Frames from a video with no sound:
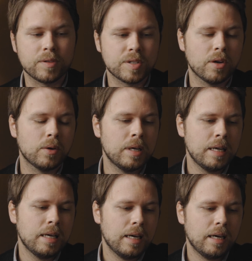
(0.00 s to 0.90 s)
So,
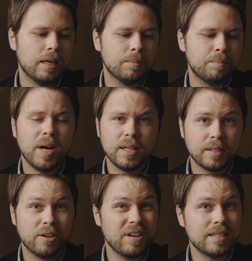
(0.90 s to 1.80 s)
but
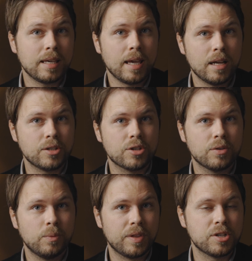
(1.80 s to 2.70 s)
there is a catch
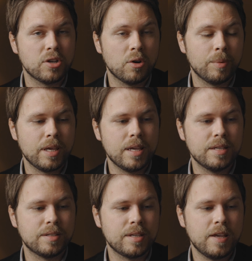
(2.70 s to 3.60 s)
with the Shinobi,
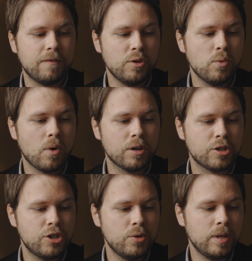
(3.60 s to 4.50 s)
is if you are
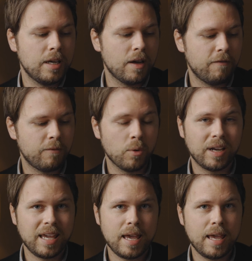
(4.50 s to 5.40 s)
shooting
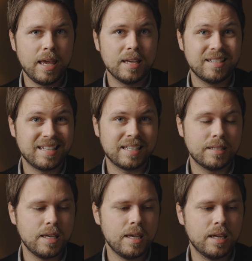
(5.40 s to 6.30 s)
4K
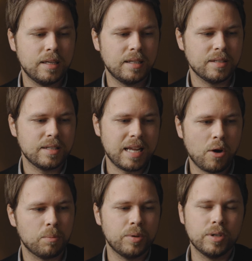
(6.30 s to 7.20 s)
60, it doesn't
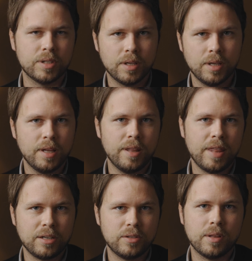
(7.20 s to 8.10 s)
output
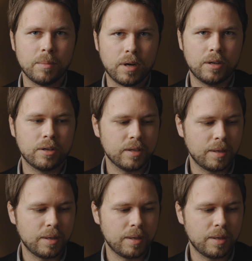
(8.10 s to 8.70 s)
that to the monitor.